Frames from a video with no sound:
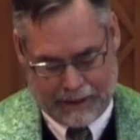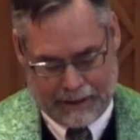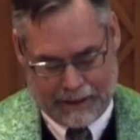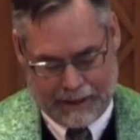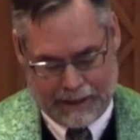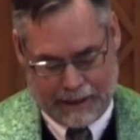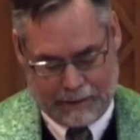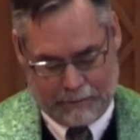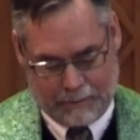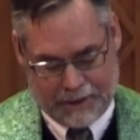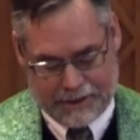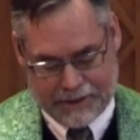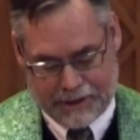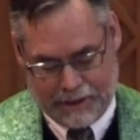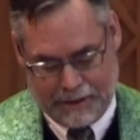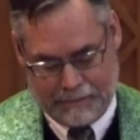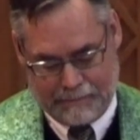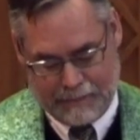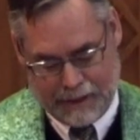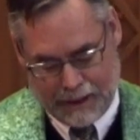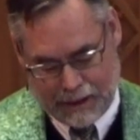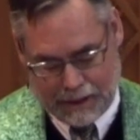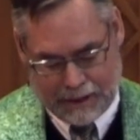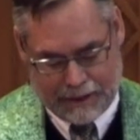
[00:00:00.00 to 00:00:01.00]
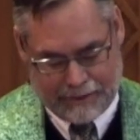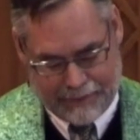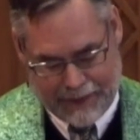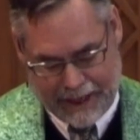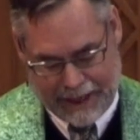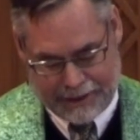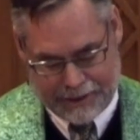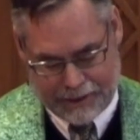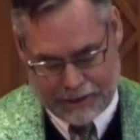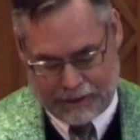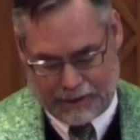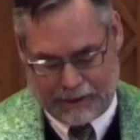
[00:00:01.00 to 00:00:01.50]
And what's in the middle of
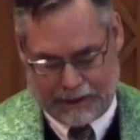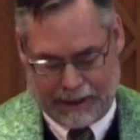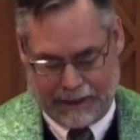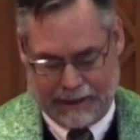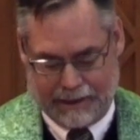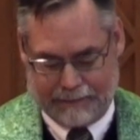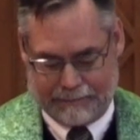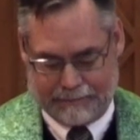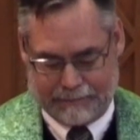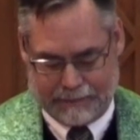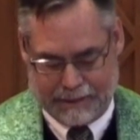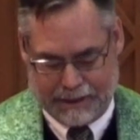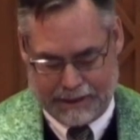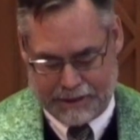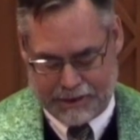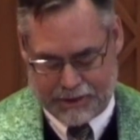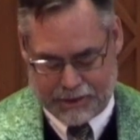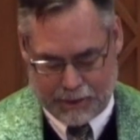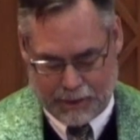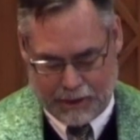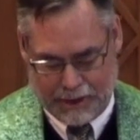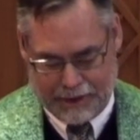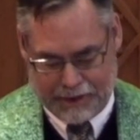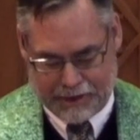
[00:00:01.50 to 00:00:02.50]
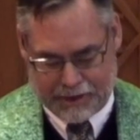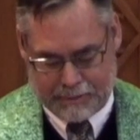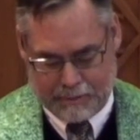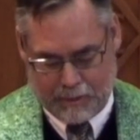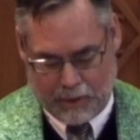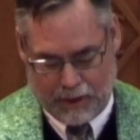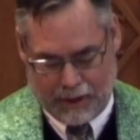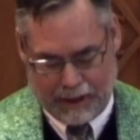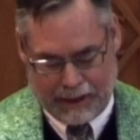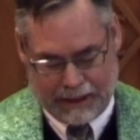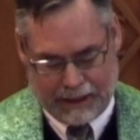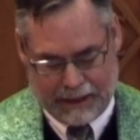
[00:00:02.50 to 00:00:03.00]
that journey, in the story this
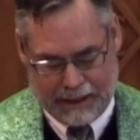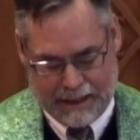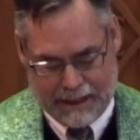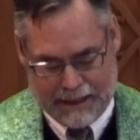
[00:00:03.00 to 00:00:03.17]
morning,